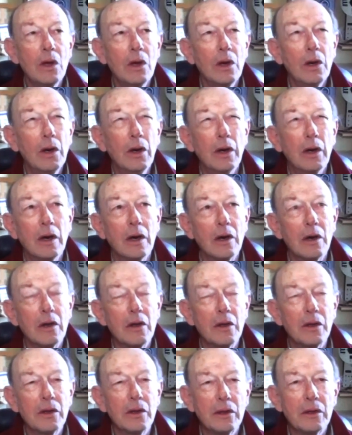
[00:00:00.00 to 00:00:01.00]

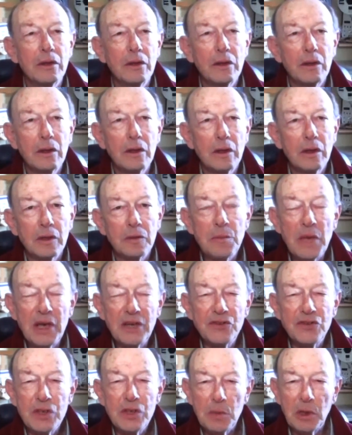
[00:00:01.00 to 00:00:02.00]
It may seem
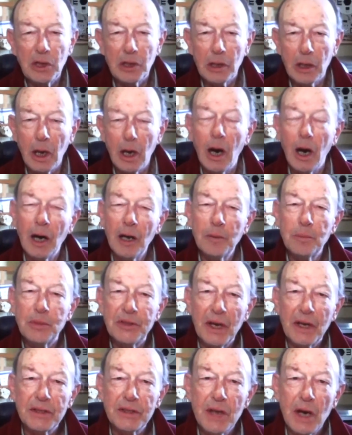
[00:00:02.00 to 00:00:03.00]
a little odd, but that's
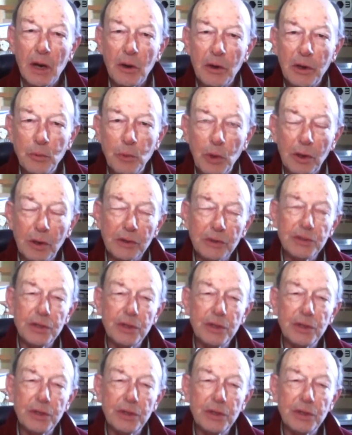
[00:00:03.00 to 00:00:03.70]
how it works.